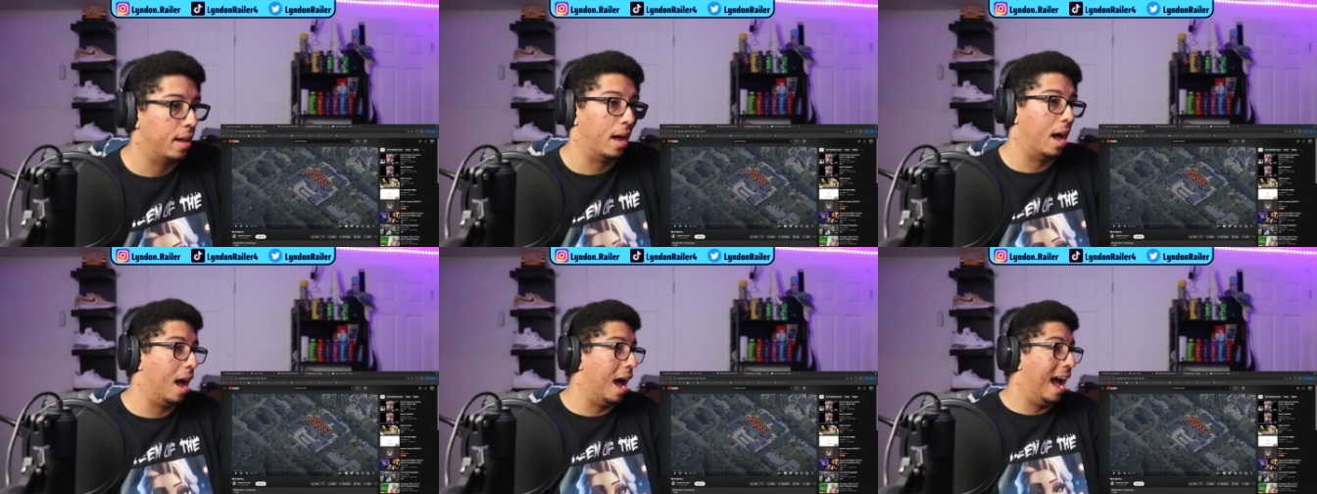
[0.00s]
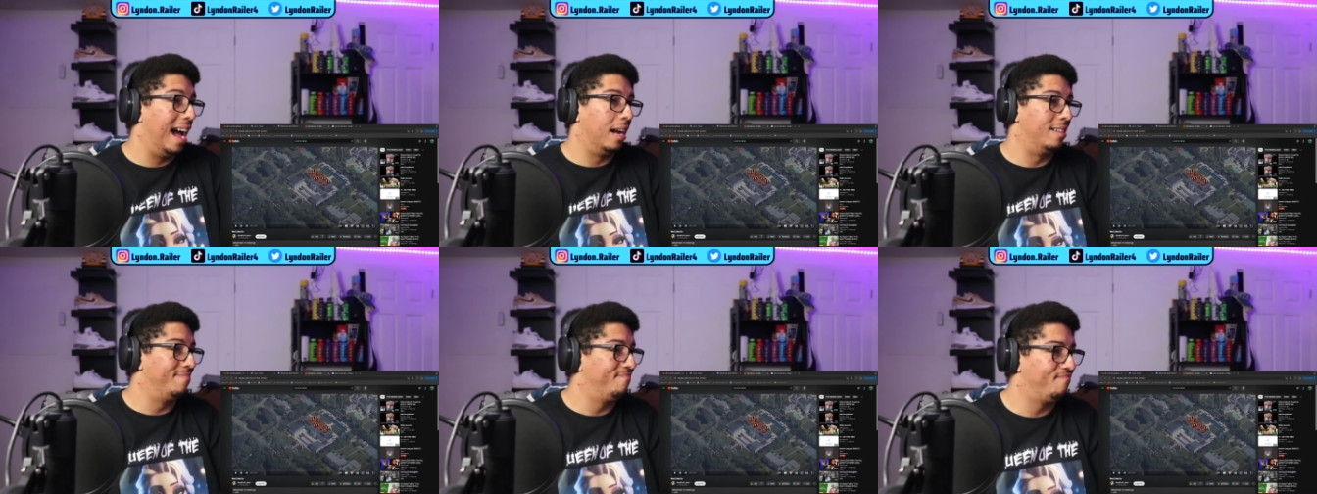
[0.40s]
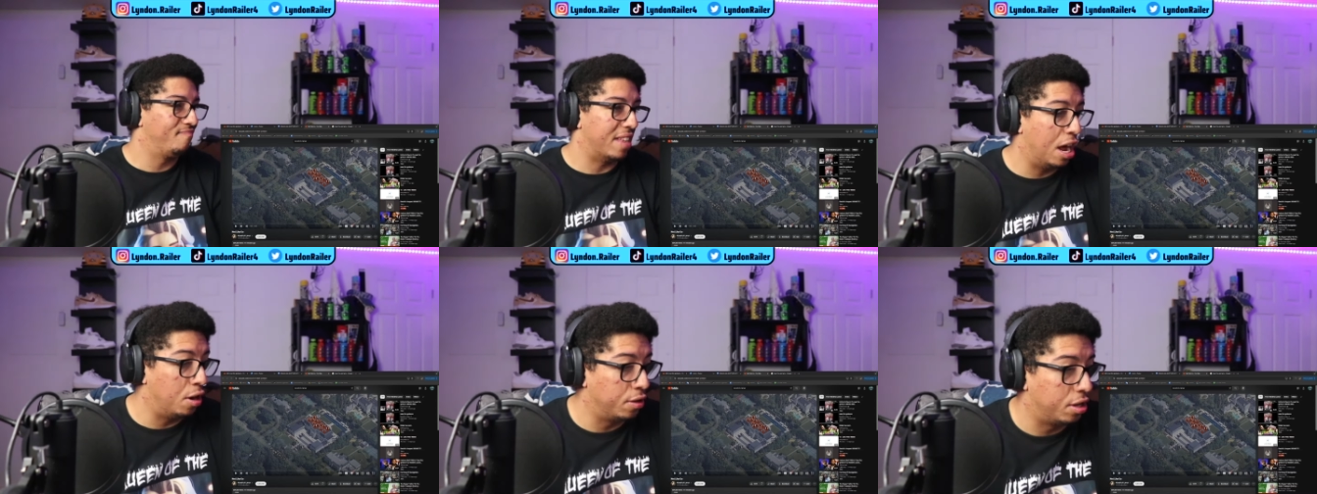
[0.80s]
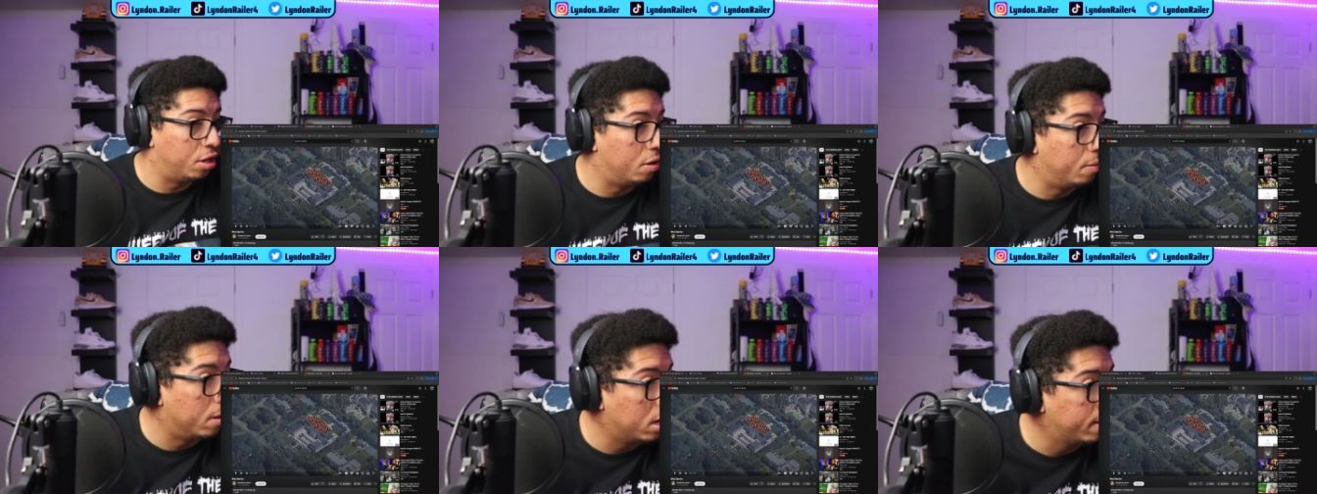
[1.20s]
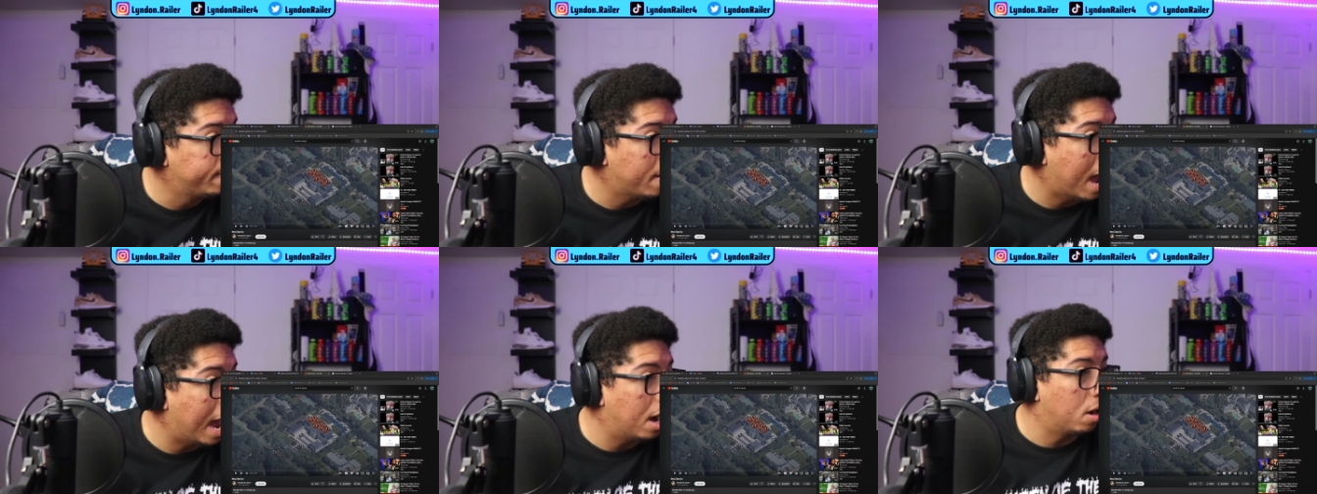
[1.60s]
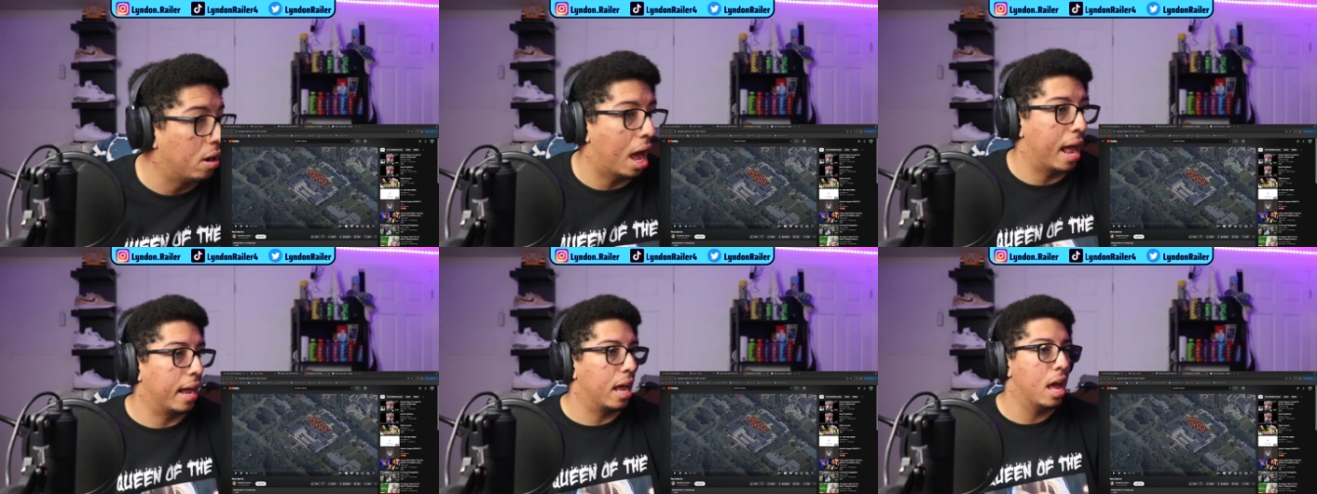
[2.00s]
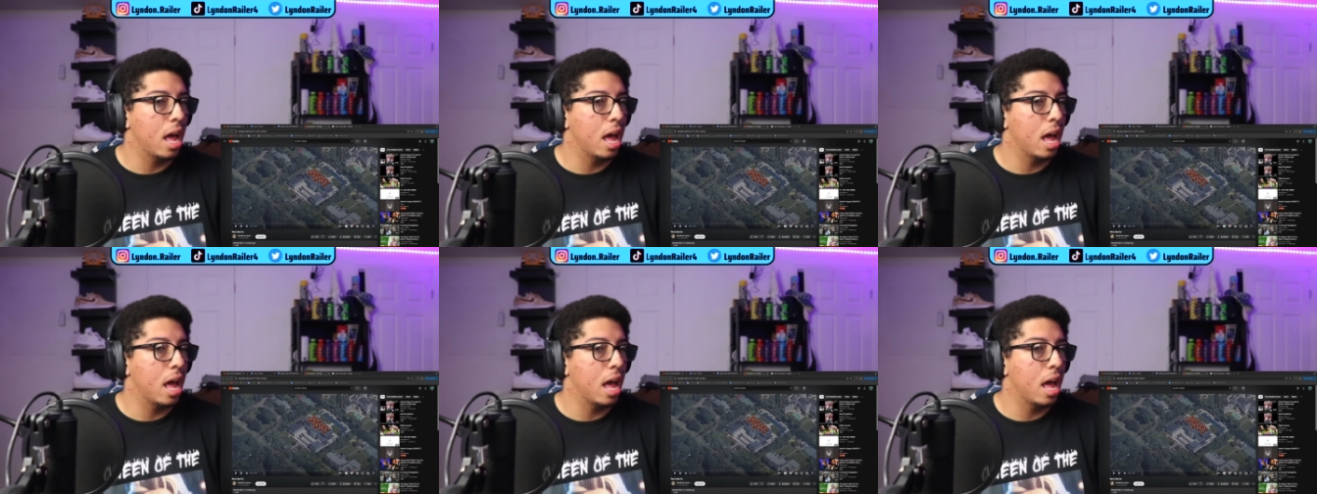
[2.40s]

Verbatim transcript: Ah, I don't know what to do, bro. I don't I.